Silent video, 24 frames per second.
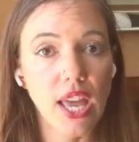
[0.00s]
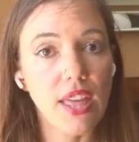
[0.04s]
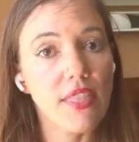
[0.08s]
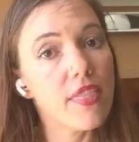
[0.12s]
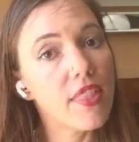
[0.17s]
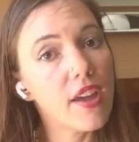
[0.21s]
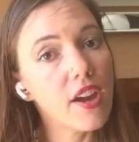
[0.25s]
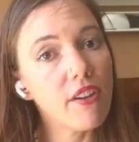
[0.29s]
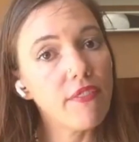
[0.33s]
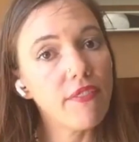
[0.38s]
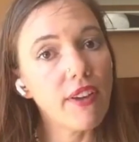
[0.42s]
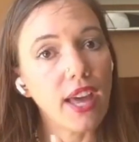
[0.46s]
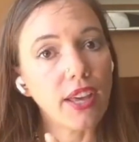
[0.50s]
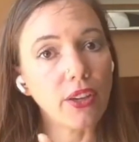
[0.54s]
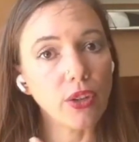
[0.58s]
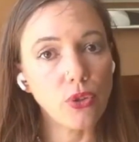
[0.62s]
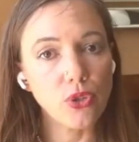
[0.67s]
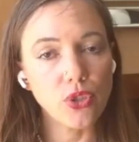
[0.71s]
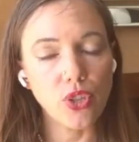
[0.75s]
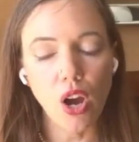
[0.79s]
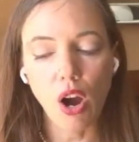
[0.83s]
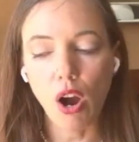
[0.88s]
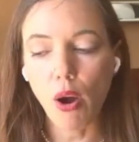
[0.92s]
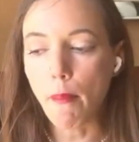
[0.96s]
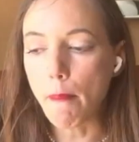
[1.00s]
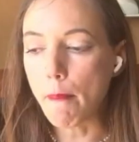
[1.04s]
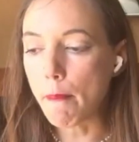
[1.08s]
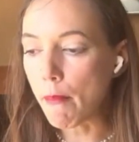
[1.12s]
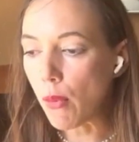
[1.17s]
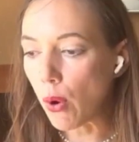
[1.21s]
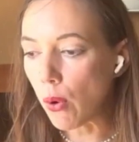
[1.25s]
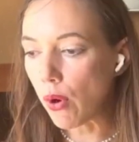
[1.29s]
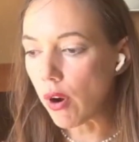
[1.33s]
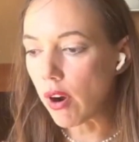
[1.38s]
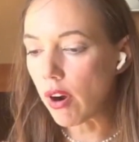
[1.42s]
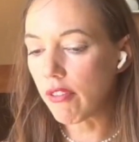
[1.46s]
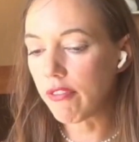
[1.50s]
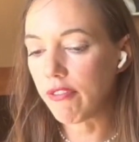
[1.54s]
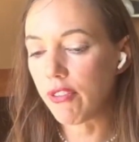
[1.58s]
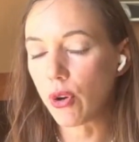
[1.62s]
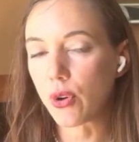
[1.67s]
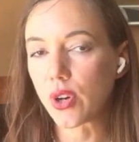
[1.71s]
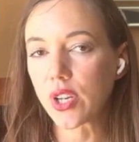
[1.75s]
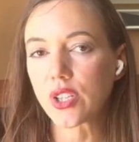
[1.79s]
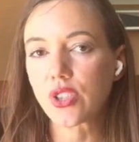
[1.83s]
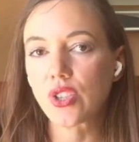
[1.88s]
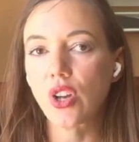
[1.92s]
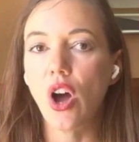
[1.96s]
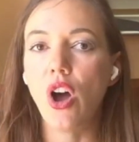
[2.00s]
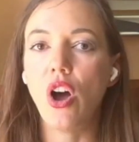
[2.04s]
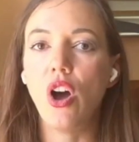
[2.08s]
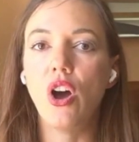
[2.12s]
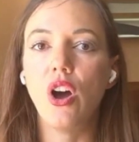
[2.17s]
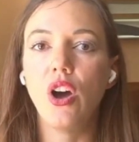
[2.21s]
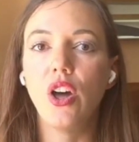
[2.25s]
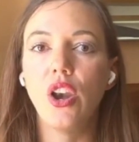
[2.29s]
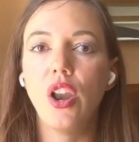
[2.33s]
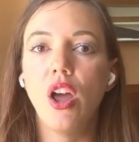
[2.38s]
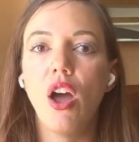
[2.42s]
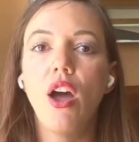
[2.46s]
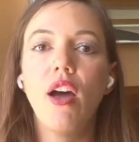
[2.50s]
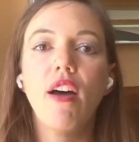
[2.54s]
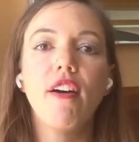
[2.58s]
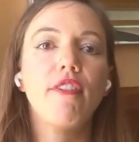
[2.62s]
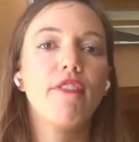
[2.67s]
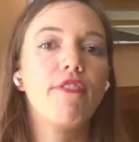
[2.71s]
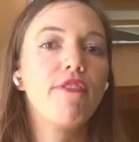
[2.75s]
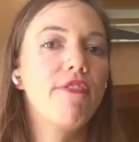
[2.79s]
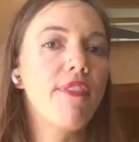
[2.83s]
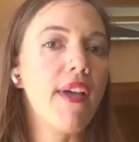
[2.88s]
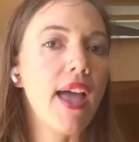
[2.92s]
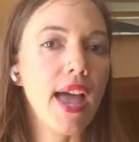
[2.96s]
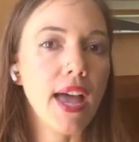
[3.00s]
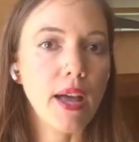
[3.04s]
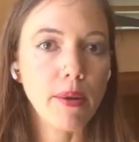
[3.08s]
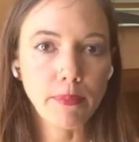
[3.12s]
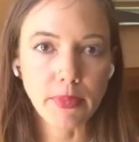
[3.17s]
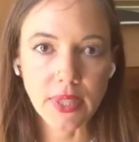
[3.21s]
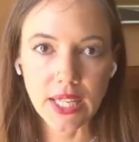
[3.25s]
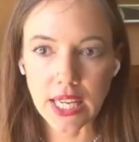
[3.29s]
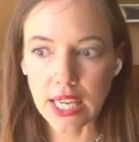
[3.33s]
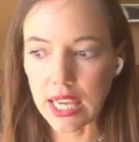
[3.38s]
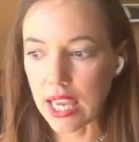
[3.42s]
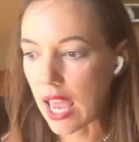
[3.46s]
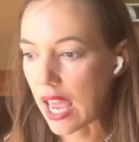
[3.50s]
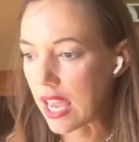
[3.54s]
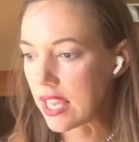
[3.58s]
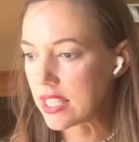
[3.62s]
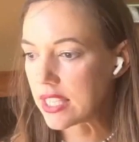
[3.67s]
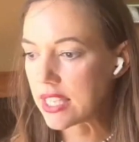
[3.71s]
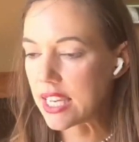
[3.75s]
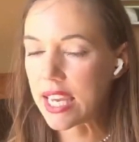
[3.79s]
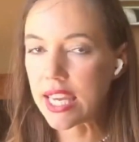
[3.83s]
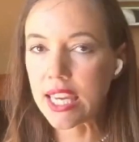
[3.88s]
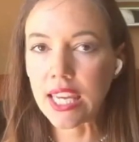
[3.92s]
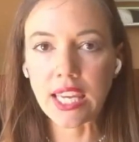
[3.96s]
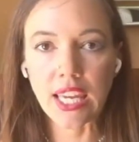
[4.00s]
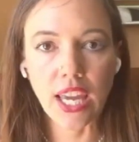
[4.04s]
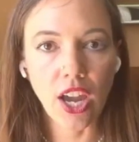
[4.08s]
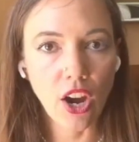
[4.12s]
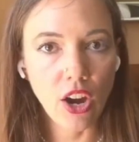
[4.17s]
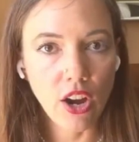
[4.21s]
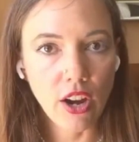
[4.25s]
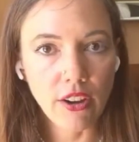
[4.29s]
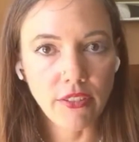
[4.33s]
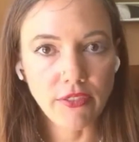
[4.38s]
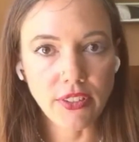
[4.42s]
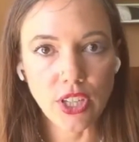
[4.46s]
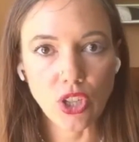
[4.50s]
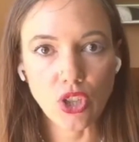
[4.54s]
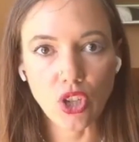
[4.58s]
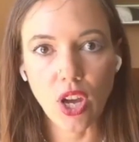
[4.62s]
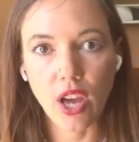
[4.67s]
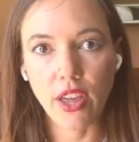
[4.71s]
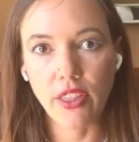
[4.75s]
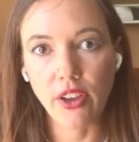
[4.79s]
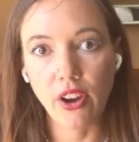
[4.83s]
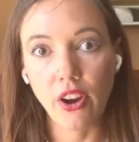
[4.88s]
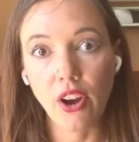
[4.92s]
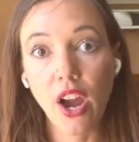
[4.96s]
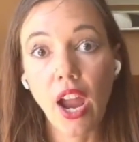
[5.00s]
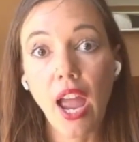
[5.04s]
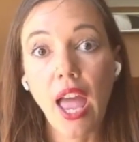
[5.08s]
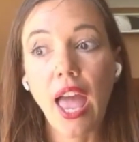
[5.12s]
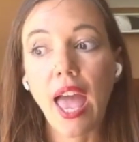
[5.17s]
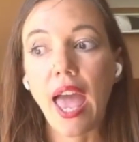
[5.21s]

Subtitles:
and their values are more focused on family and taking care of each other